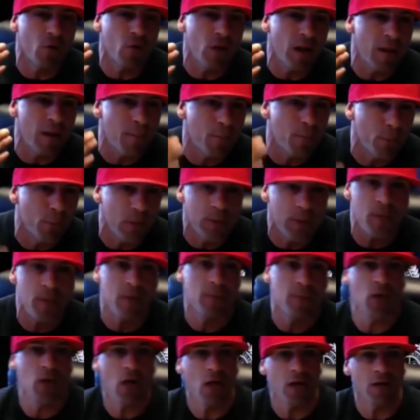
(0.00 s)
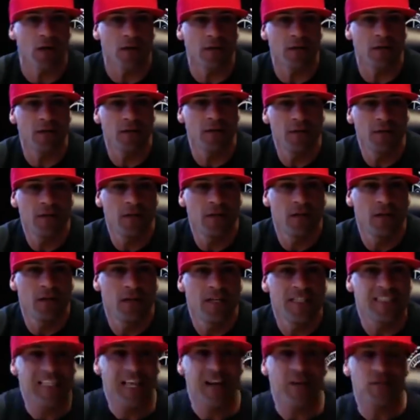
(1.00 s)
for a premium dollar. Instead
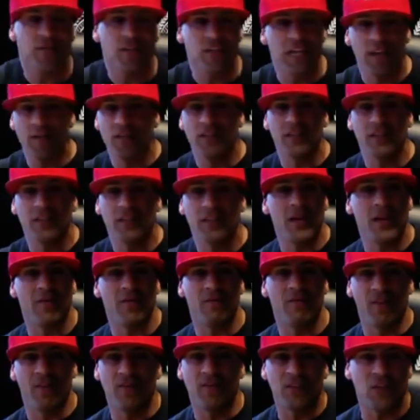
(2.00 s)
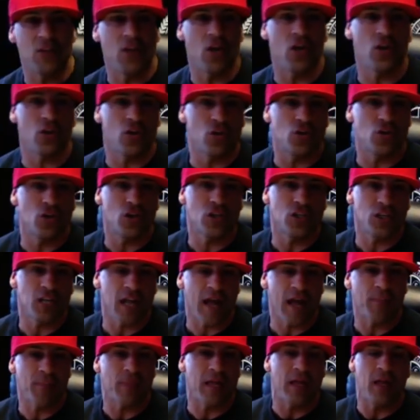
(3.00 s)
of giving somebody a $50 nutrition app
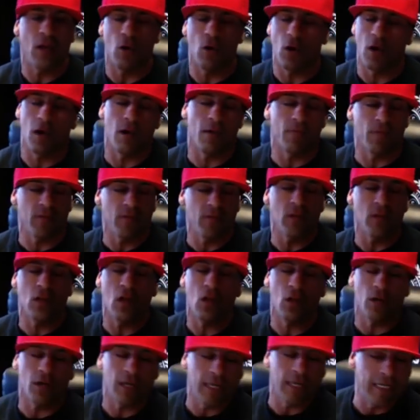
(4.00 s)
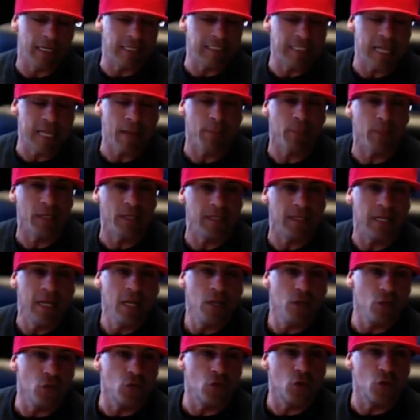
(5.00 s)
that or a $50 uh, template
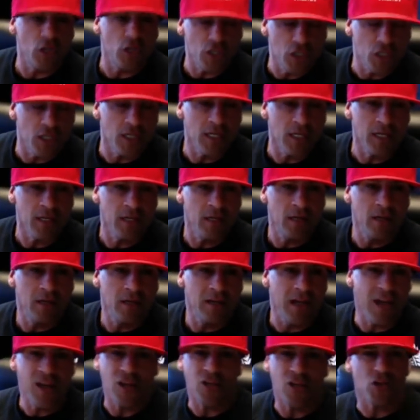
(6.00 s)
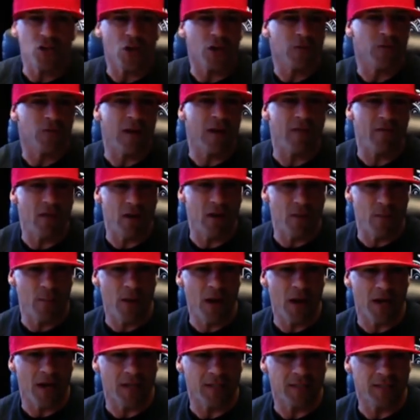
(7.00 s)
nutrition, now you can charge 500
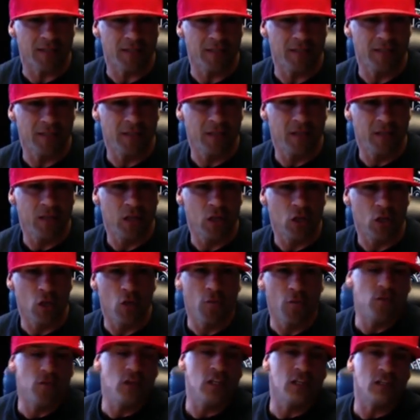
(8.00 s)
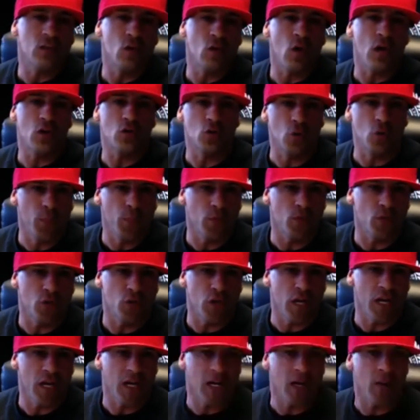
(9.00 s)
bucks. You've just quadrupled your
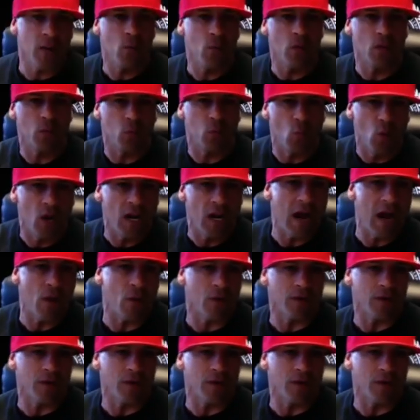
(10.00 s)
income with one hour